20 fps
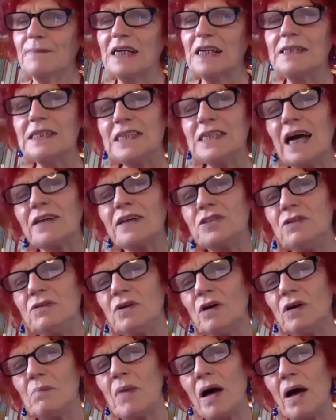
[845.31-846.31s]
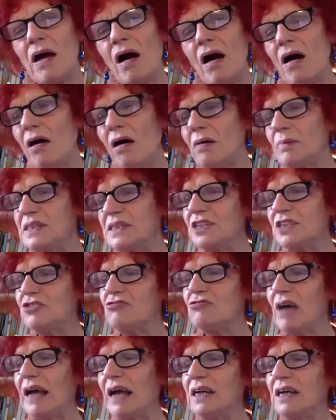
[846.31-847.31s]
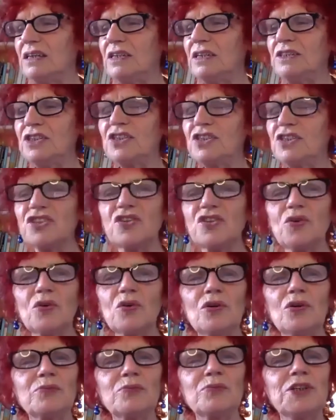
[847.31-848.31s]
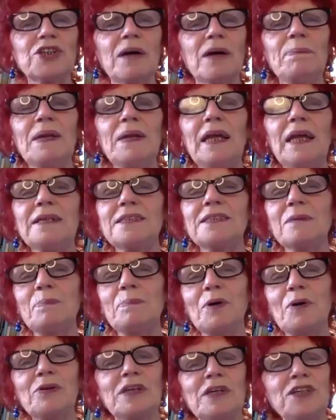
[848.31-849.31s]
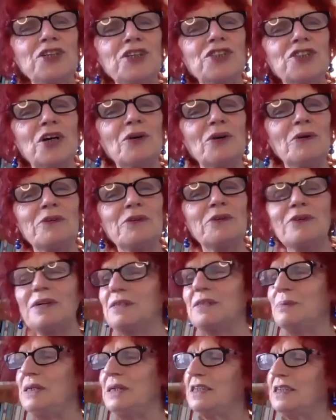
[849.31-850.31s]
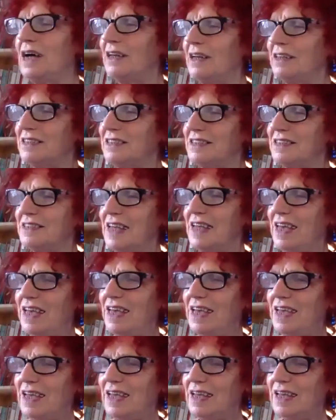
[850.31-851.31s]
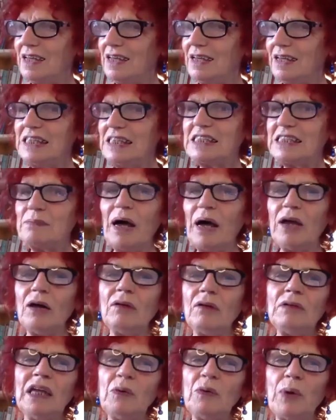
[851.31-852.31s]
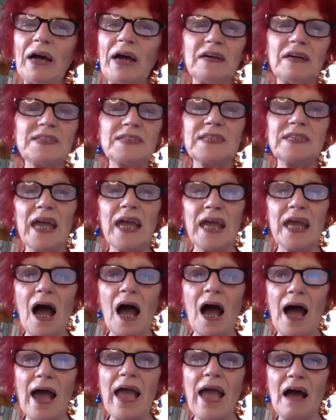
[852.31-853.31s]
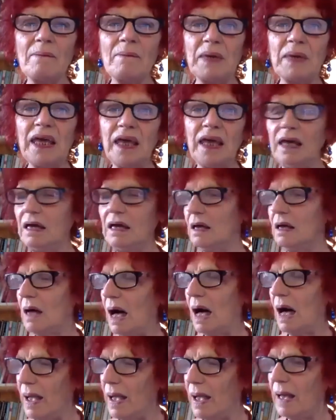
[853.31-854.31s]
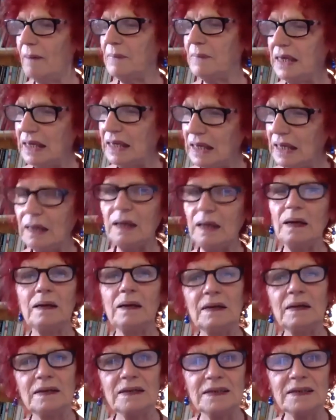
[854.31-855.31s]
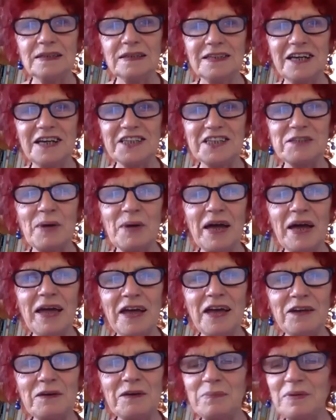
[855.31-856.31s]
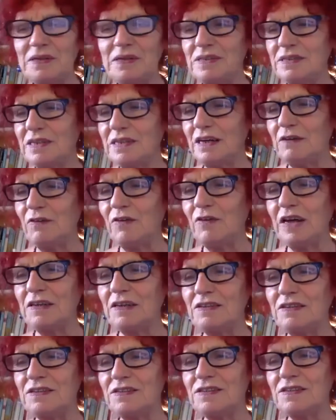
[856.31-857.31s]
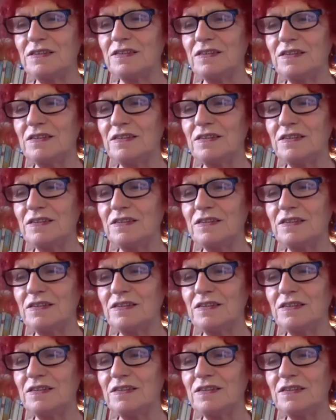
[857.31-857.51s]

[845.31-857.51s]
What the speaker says: And tattooed on my arm is a dragon and a sword which I place upon his shoulder as we dance. It's my only way of saying, I am here, as my enemies advance.